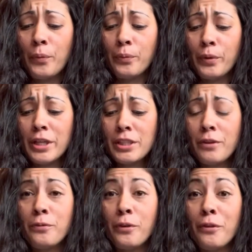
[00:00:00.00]
risk
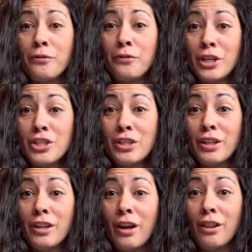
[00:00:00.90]
for
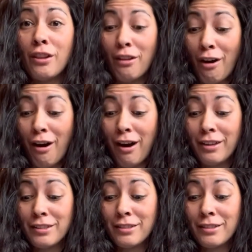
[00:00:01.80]
vision
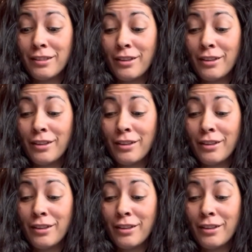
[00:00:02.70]
loss